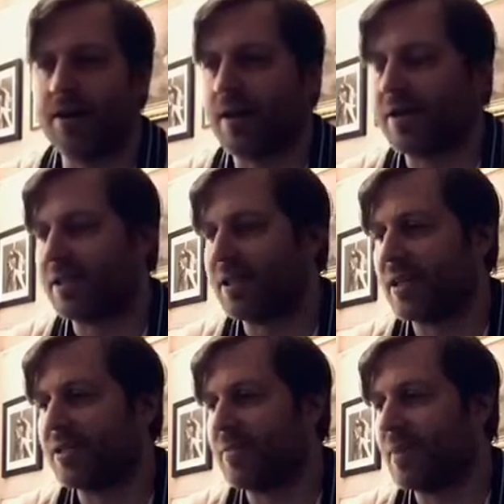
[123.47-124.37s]
As I said,
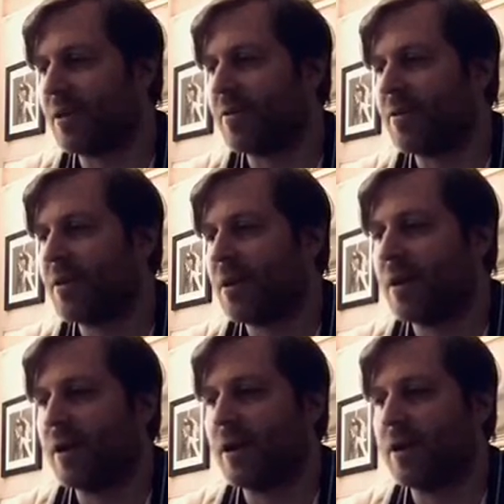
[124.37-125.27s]
it's in Maryland.
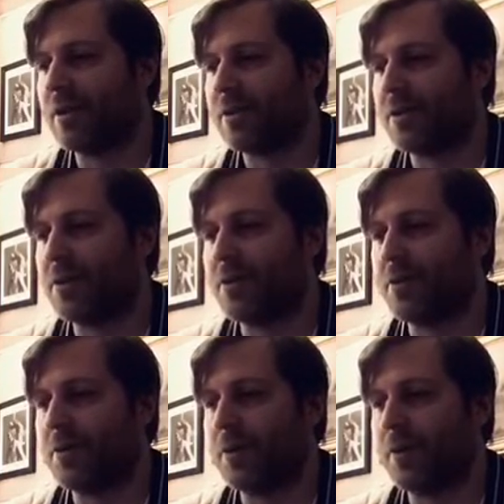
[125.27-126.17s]

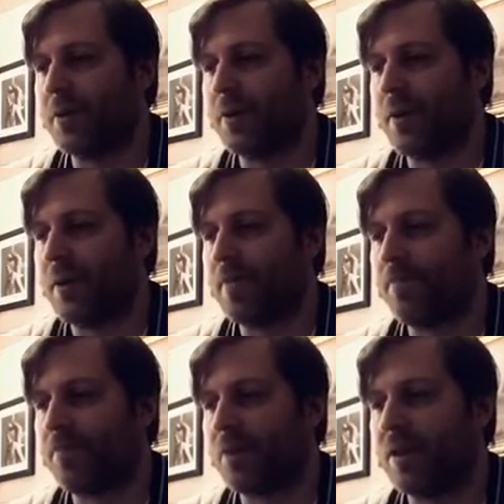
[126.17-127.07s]
So
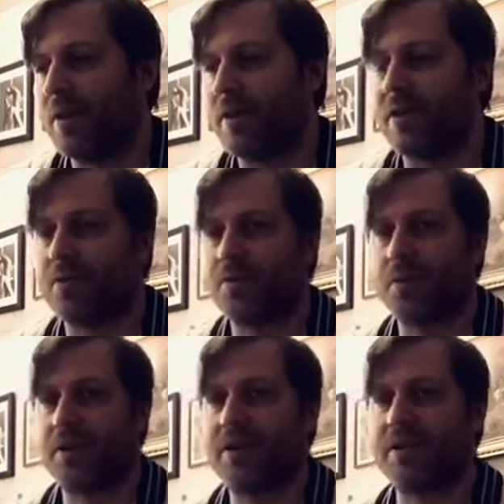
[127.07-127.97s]
this was one
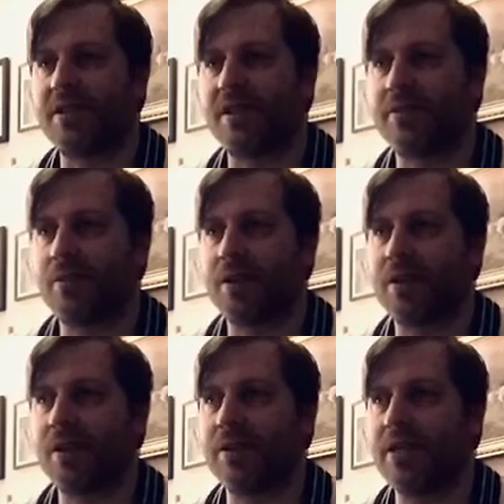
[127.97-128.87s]
of these things where
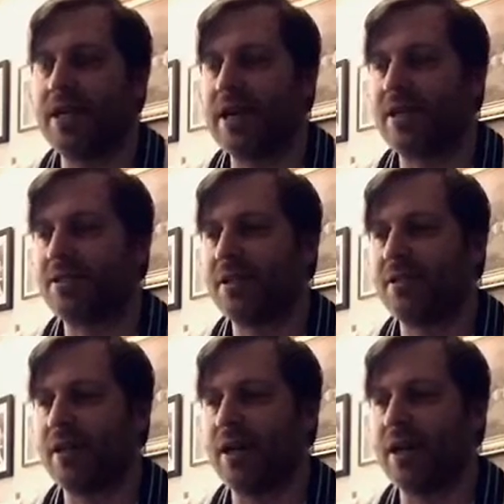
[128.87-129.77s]
Lee
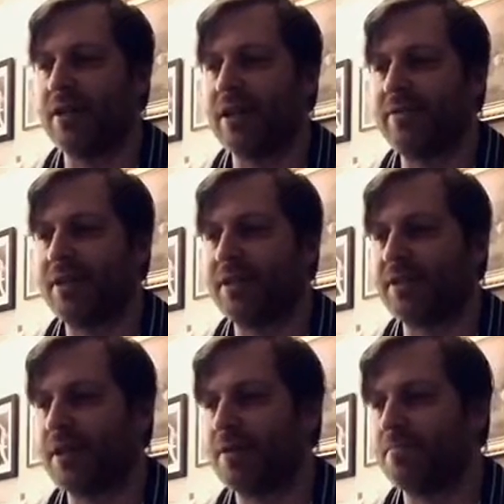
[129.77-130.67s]
accidentally left his
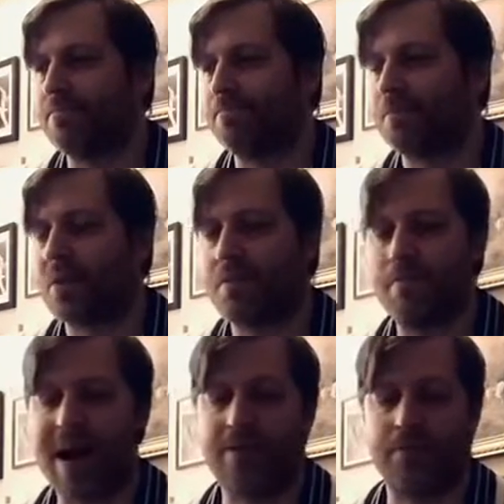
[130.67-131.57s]

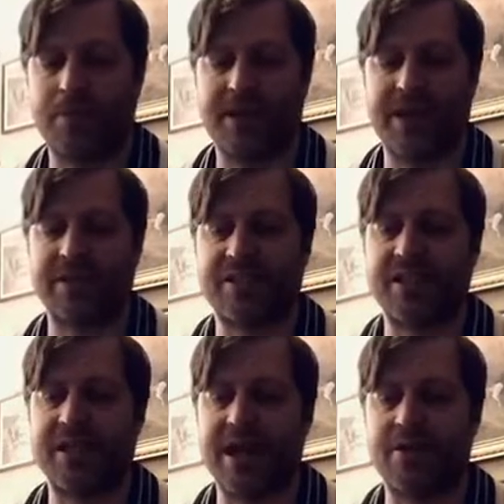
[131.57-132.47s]
battle plan
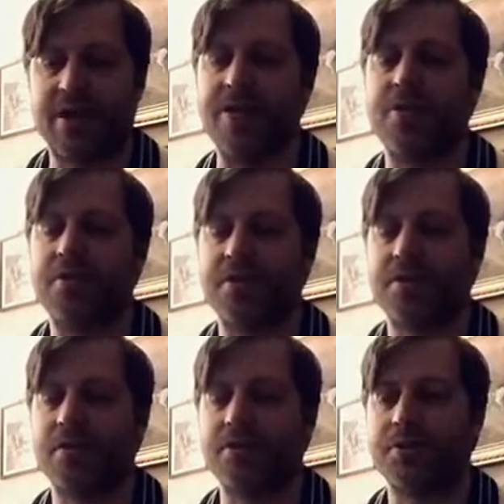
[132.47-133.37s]
sitting out, and Union
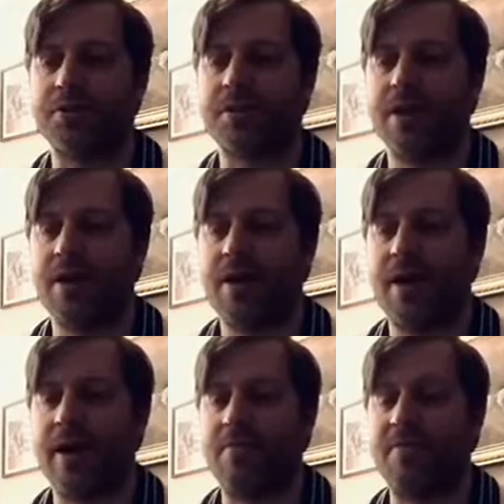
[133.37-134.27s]
soldiers
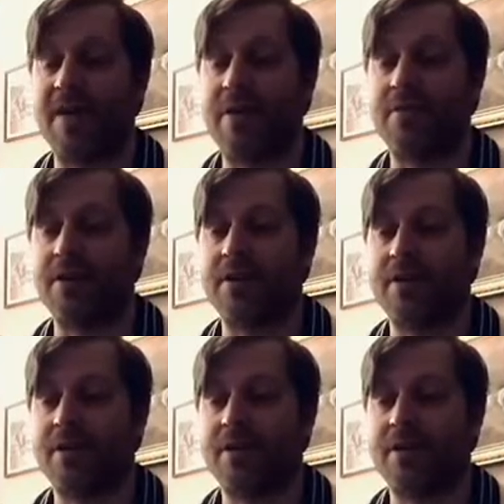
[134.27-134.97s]
found it.